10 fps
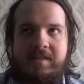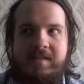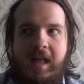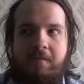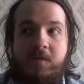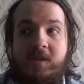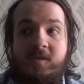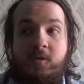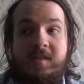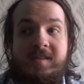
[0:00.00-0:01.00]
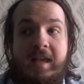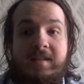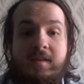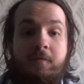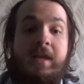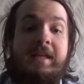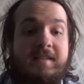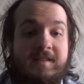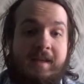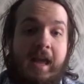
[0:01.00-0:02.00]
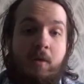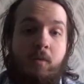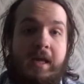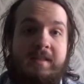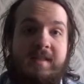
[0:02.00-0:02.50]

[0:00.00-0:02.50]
that the success of Eastern Airways